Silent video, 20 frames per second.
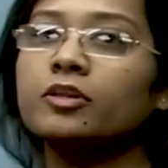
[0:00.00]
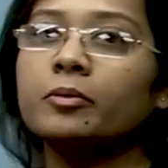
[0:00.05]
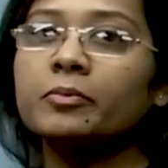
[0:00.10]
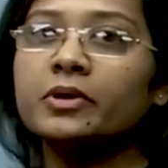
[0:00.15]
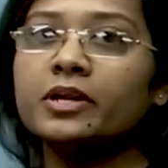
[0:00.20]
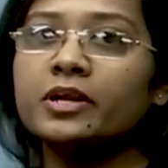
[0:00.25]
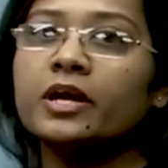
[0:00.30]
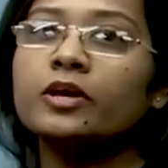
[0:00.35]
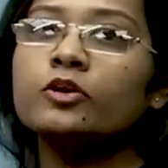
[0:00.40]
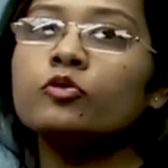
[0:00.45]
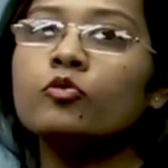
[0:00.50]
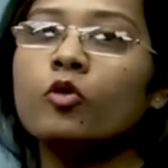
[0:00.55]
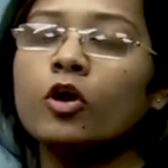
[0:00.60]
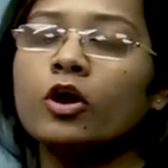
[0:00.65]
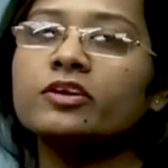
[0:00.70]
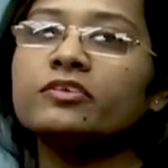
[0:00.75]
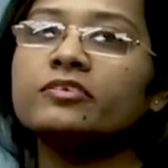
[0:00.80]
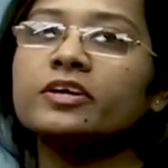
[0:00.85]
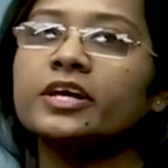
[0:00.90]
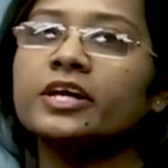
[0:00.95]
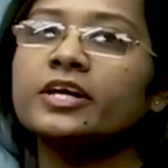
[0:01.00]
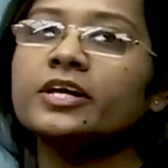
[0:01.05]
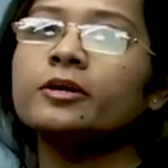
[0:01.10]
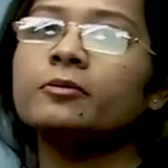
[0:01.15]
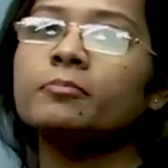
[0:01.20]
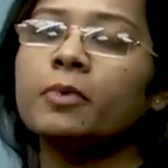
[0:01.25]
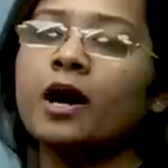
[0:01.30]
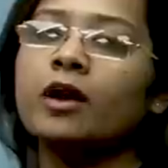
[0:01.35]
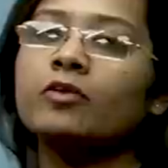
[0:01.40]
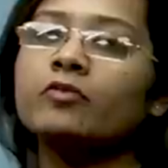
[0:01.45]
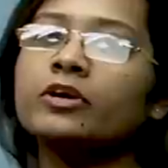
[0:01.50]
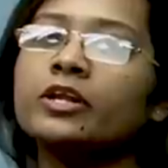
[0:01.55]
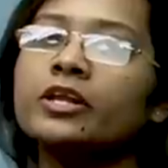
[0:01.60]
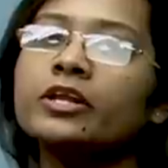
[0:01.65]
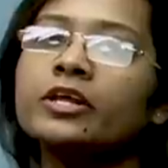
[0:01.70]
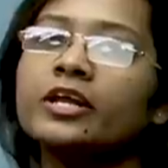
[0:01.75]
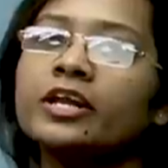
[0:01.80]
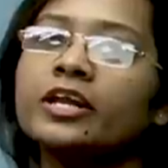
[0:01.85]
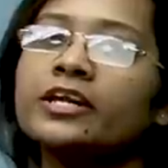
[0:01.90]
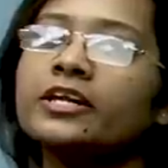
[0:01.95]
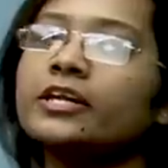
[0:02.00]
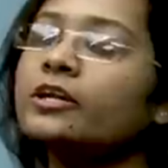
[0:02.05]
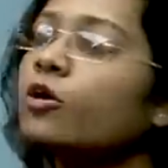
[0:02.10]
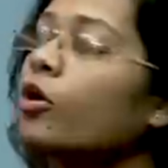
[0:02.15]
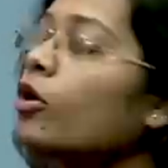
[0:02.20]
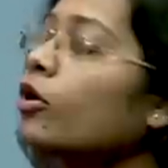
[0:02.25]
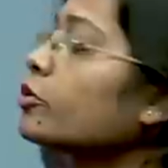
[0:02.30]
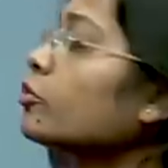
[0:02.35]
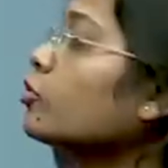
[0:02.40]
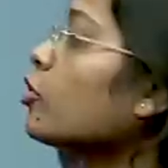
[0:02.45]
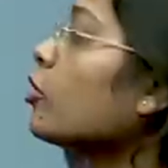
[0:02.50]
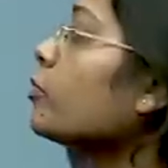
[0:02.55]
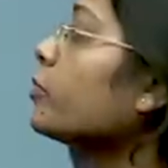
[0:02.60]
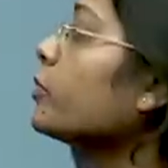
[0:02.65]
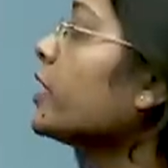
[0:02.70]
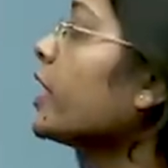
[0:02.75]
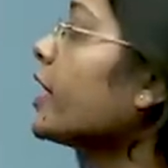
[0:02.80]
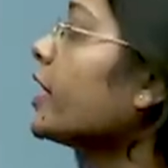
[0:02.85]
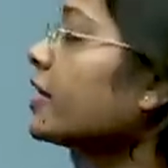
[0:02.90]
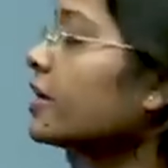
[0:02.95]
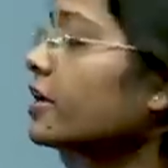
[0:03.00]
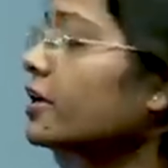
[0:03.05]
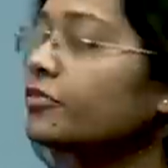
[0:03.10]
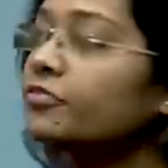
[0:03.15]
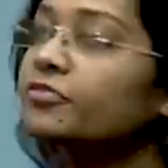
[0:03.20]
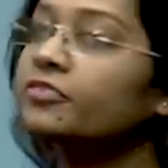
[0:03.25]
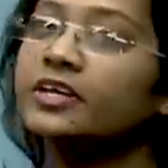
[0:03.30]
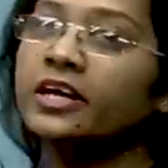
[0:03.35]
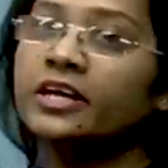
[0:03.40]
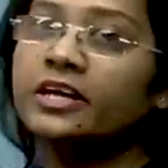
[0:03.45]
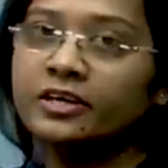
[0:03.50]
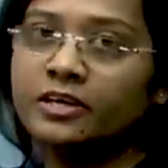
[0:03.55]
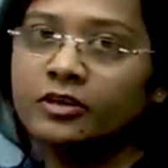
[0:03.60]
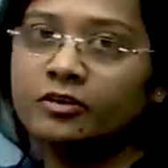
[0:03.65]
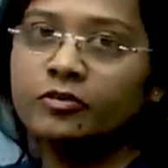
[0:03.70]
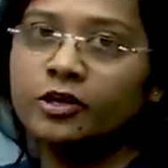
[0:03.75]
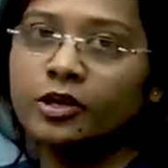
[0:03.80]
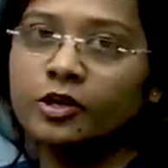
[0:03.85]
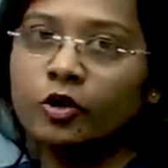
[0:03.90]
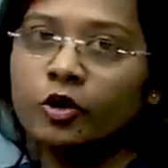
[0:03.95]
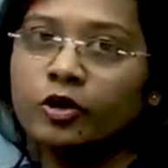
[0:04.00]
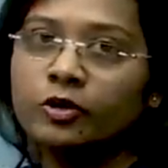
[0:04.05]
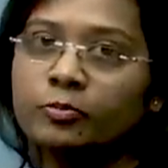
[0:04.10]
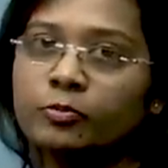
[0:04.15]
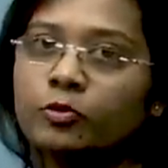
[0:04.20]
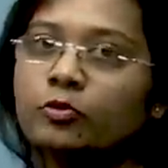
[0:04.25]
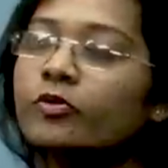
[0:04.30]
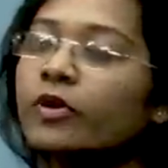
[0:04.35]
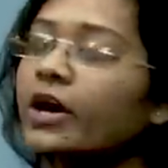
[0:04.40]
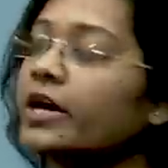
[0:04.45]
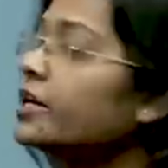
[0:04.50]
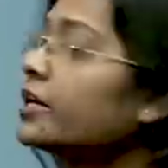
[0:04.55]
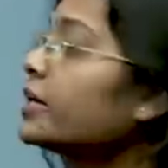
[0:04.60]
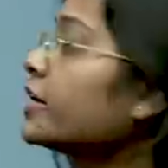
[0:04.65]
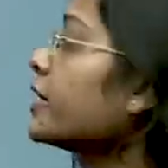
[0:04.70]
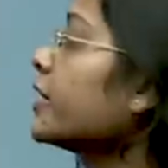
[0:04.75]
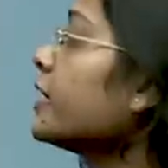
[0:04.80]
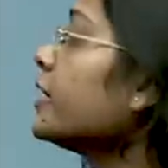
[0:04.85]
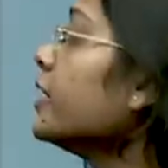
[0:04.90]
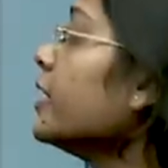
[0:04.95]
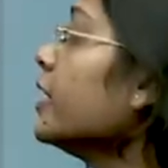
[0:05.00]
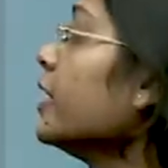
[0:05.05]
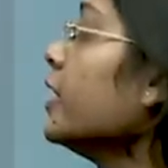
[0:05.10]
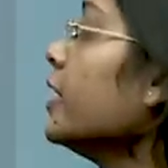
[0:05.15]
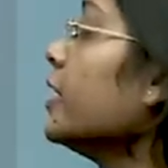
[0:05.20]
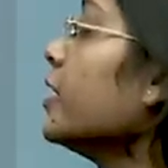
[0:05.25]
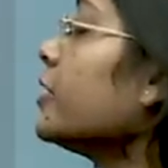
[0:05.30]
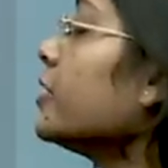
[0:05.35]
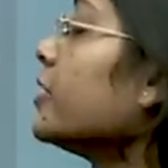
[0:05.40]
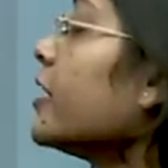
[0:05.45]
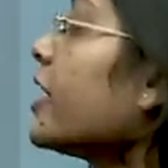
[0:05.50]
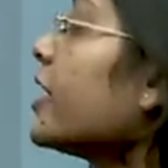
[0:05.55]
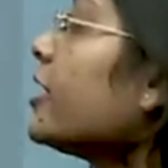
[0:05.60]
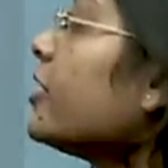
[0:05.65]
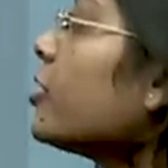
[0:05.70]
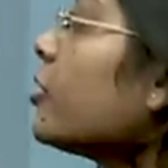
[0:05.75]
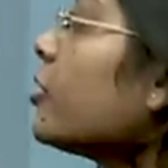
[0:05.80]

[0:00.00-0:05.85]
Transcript: Tamil Nadu wants greater power and greater autonomy and if center will not provide it, then